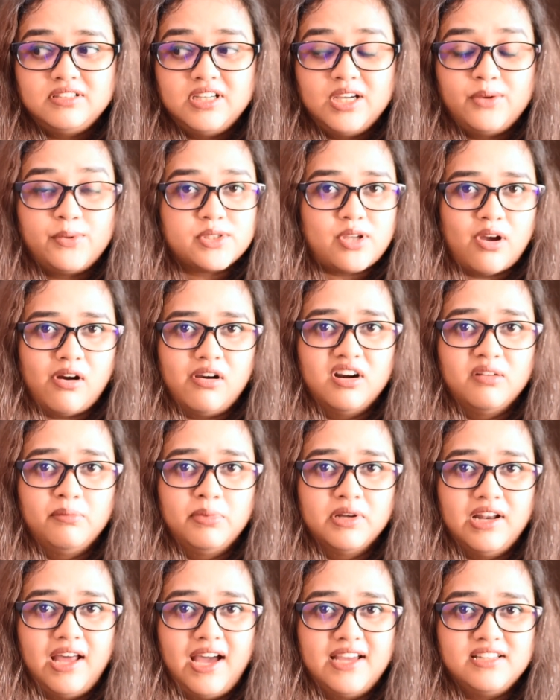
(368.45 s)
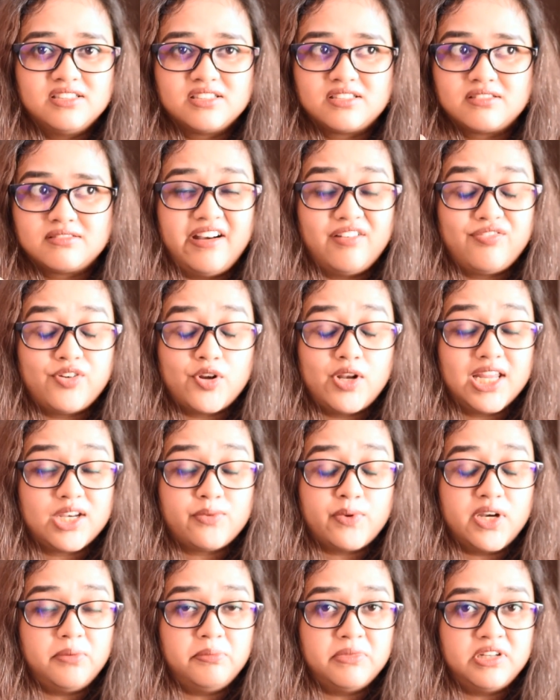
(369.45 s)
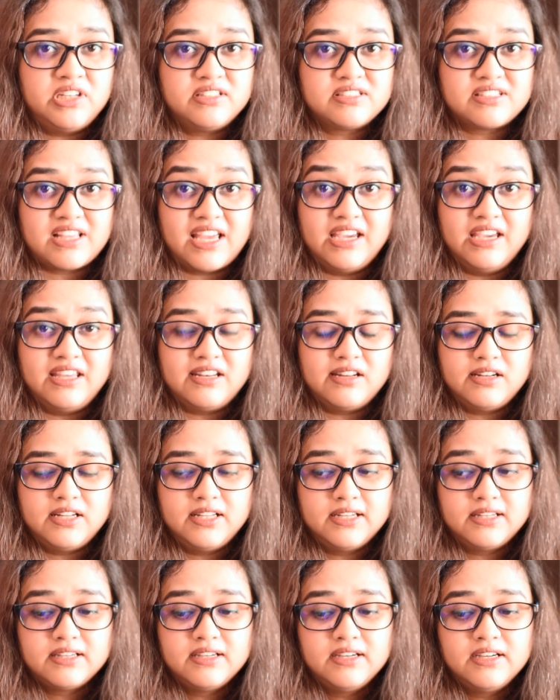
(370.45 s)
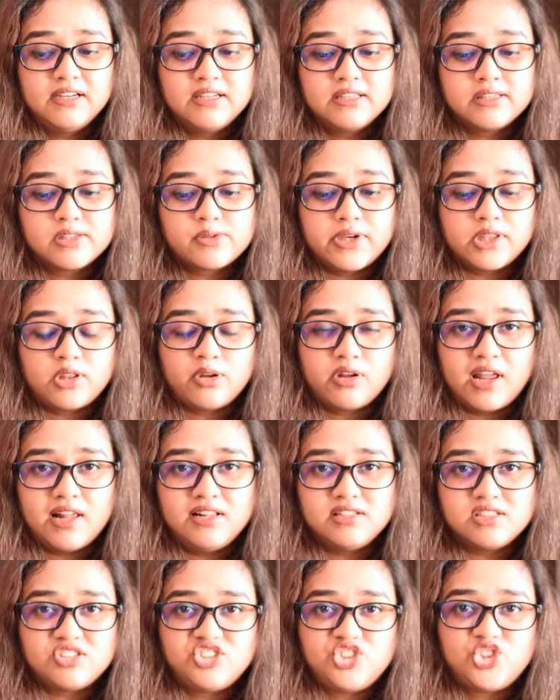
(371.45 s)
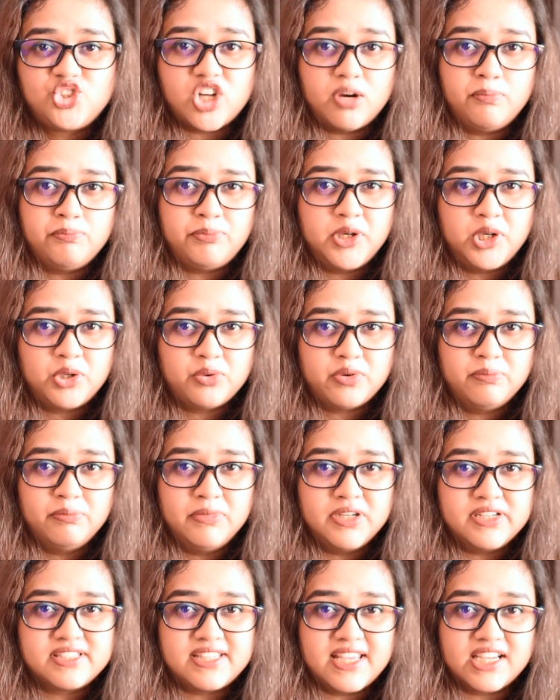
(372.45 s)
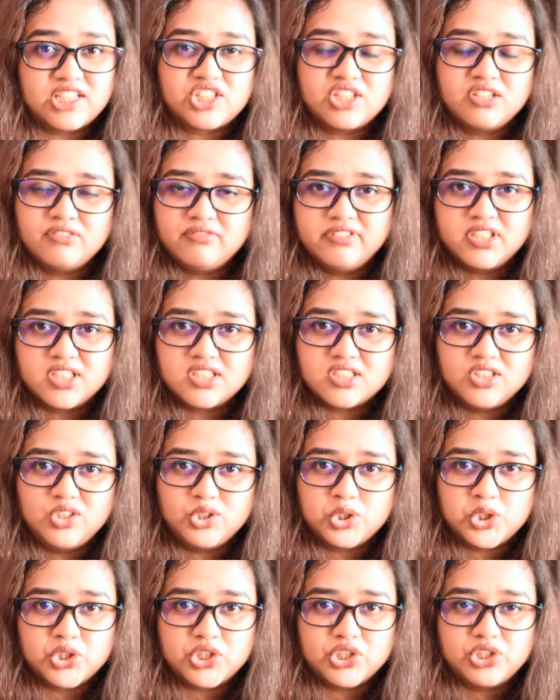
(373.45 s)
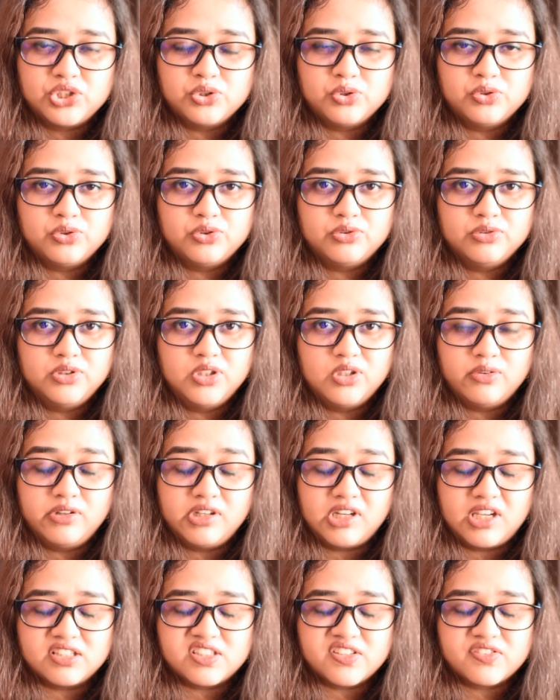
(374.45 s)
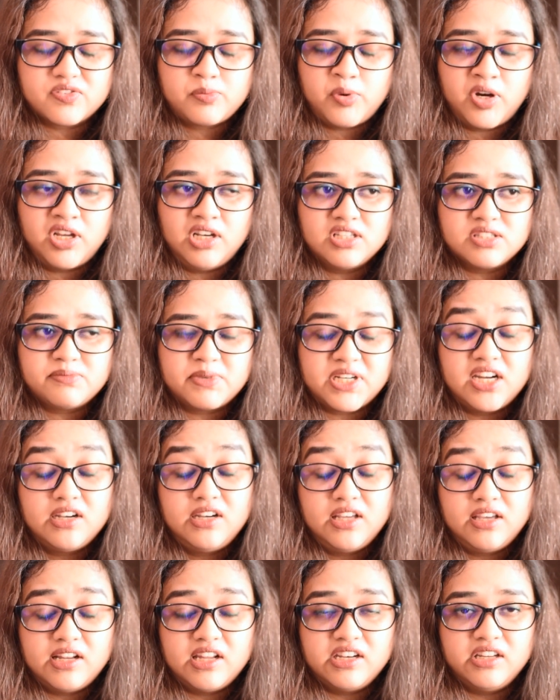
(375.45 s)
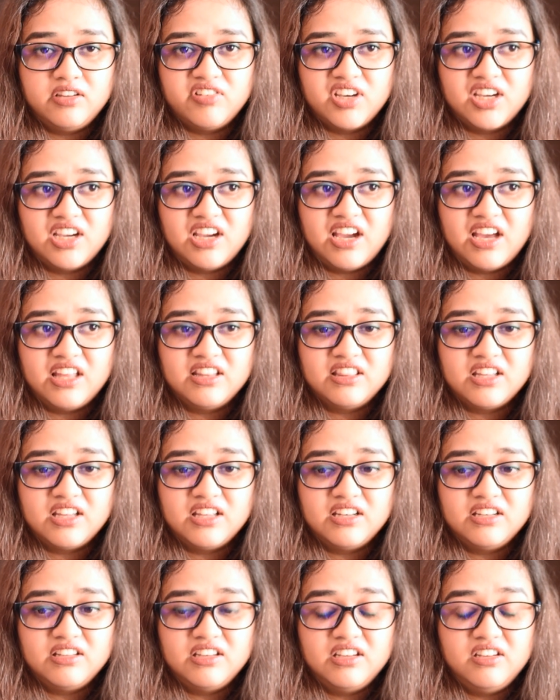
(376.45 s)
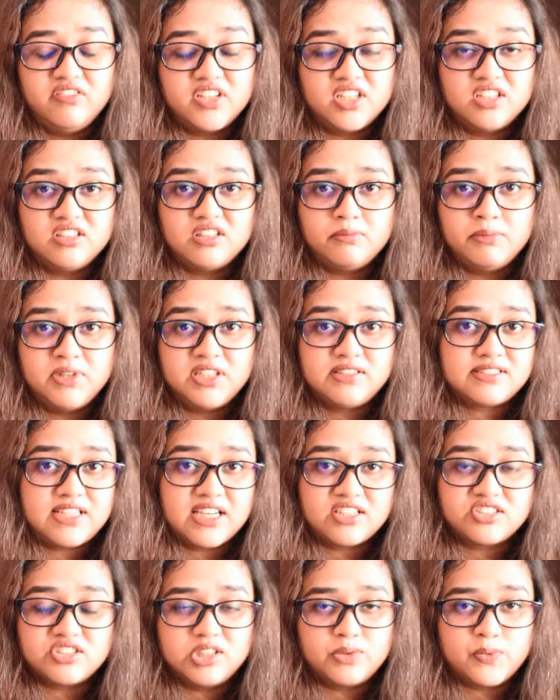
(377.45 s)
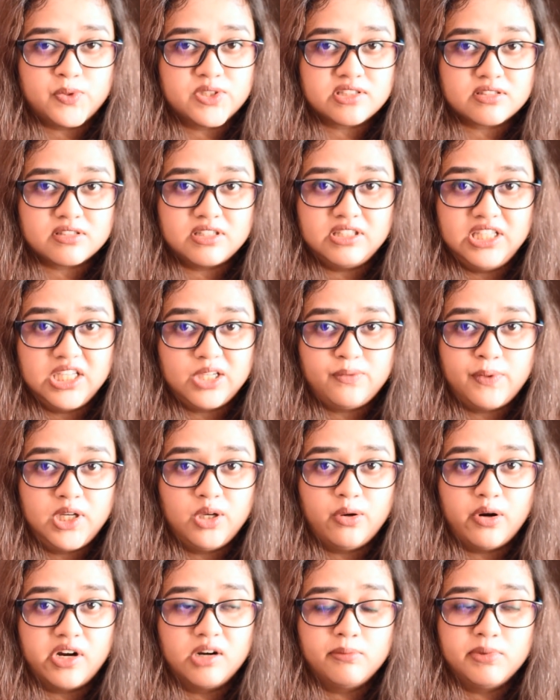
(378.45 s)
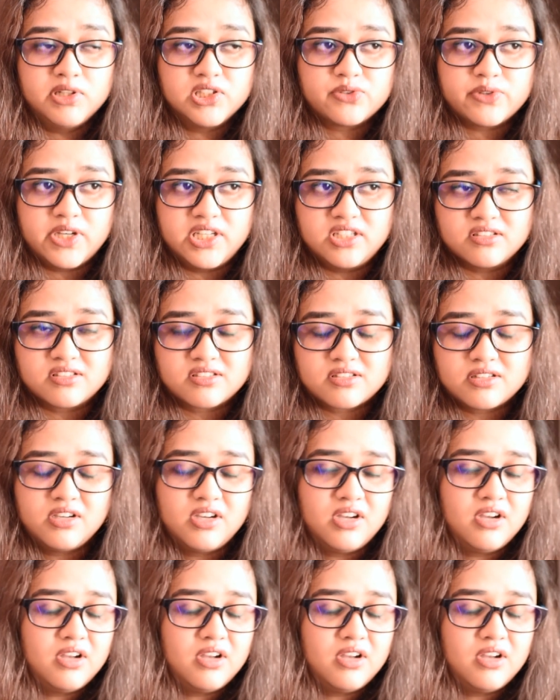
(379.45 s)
It was horrible. I read for like 20 minutes. I hated it. So I thought I'll just jump into a midsection, which you shouldn't do, in case of spoilers. But I did anyway, and then even in the midsection, it was equally horrible. So I just